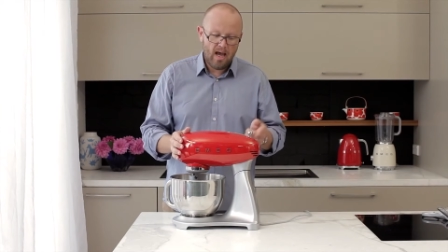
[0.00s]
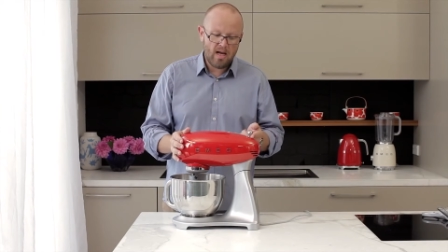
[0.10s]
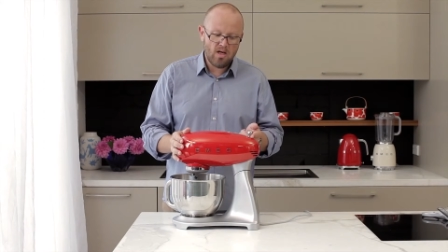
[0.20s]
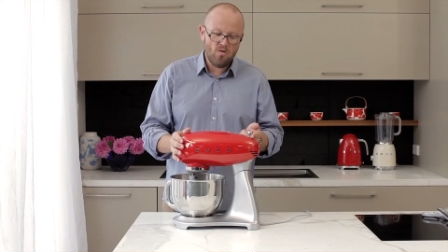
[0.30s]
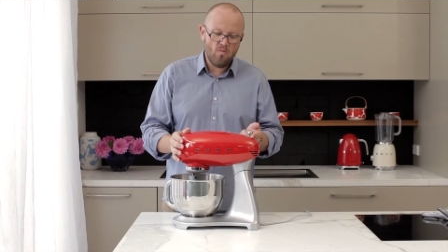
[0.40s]

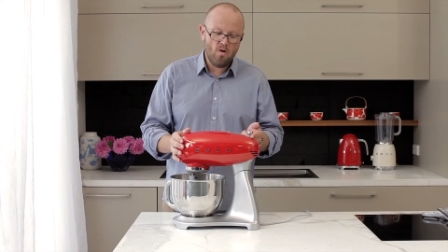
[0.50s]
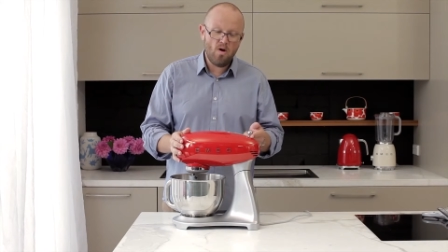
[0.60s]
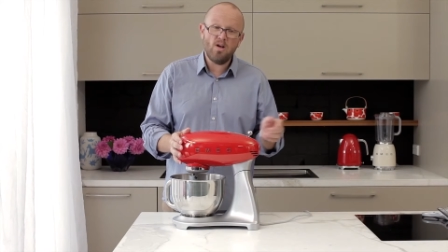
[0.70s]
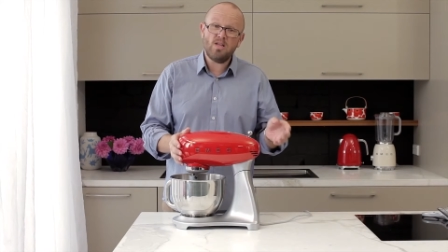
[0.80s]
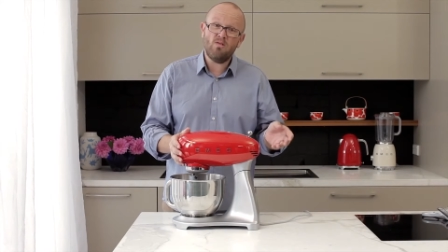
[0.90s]
and you
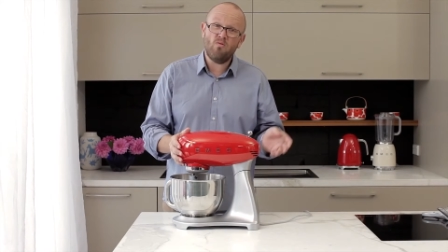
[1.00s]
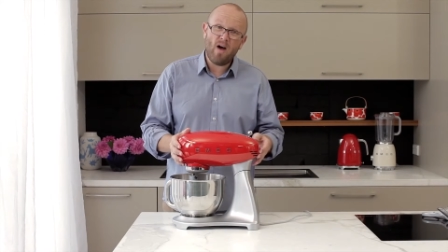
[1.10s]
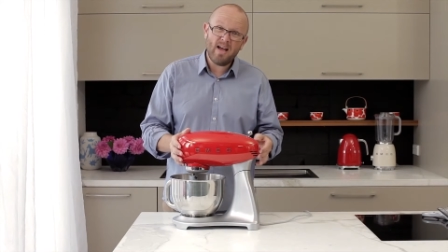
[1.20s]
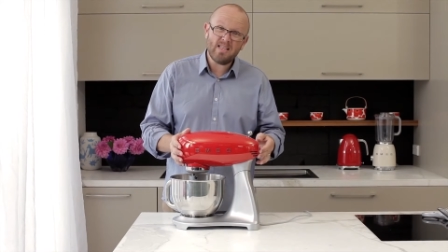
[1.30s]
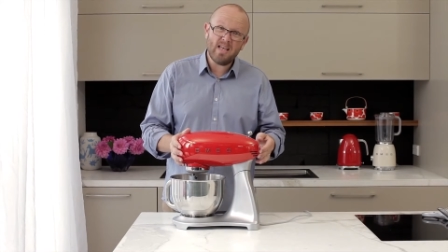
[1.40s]
were to
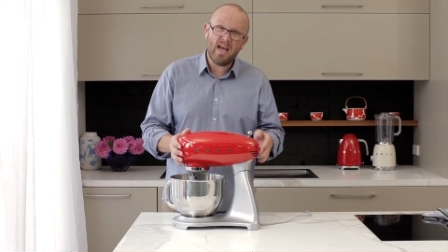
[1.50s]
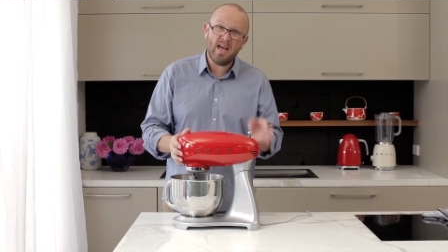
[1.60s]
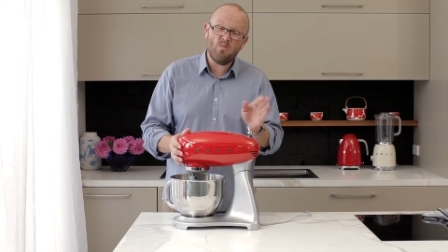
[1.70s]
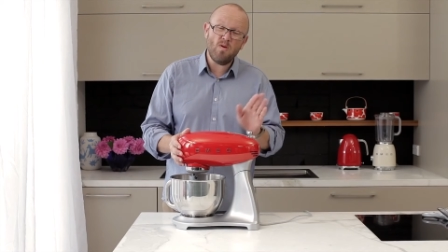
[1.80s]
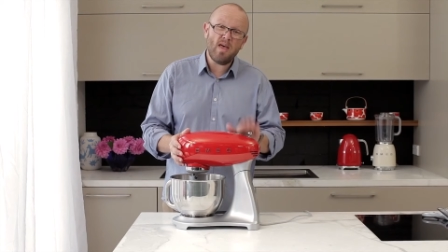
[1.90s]
raise the
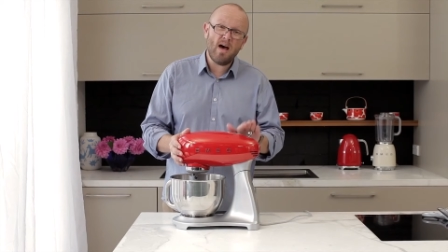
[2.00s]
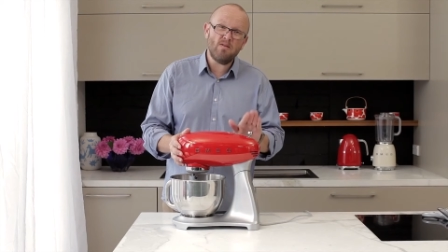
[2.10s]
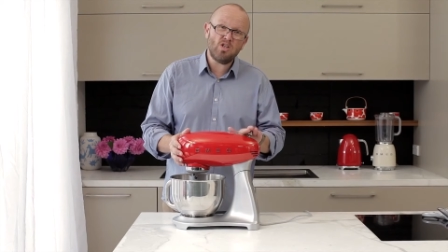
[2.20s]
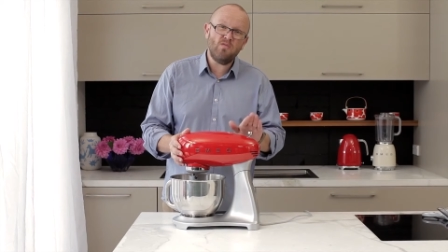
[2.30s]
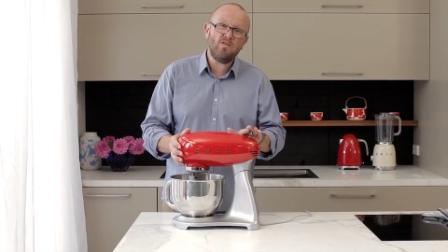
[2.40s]
head
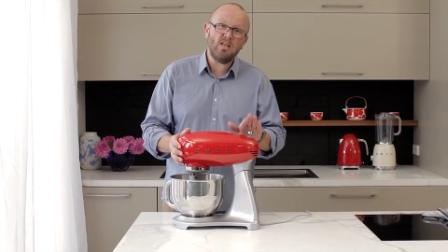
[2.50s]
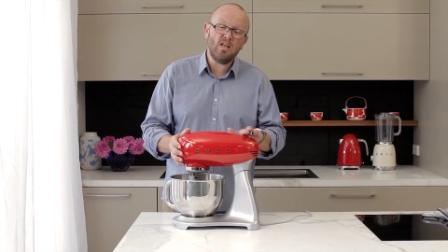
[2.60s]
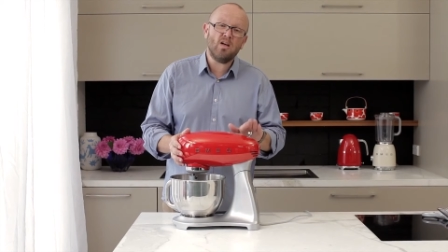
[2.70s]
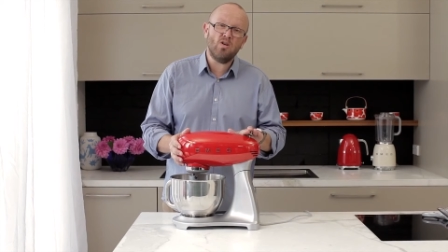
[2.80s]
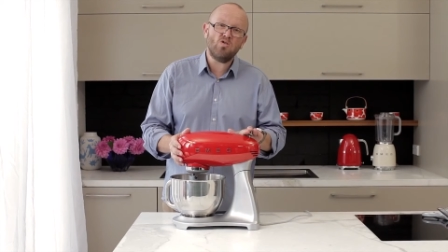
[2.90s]
without shifting
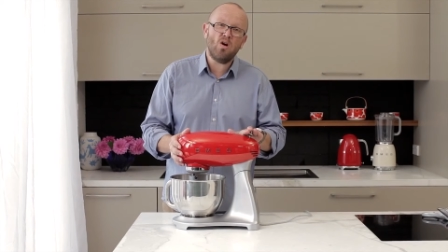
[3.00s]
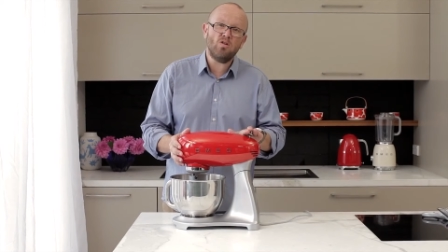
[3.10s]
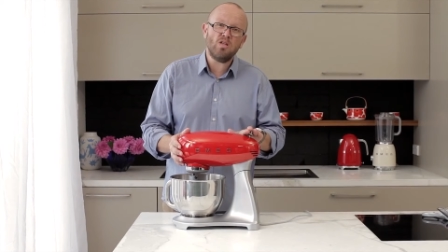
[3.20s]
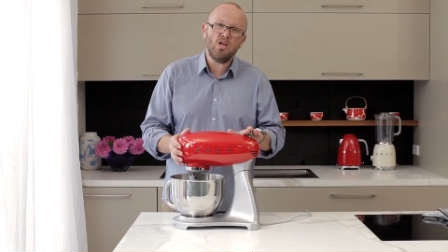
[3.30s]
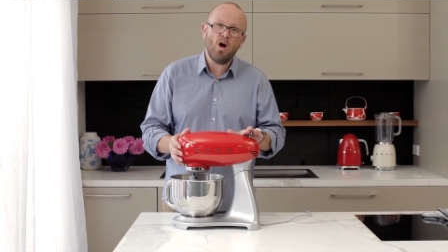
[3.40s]
the
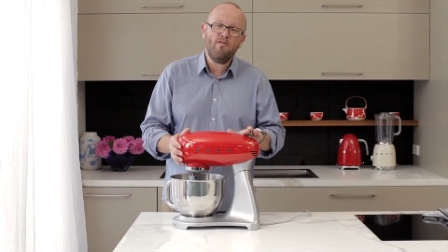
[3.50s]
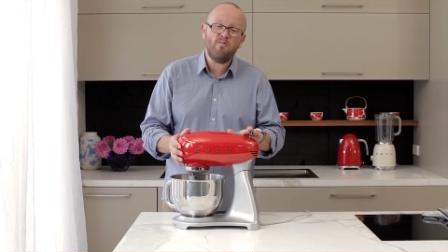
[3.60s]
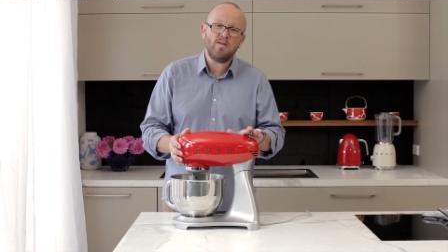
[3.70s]
control to the off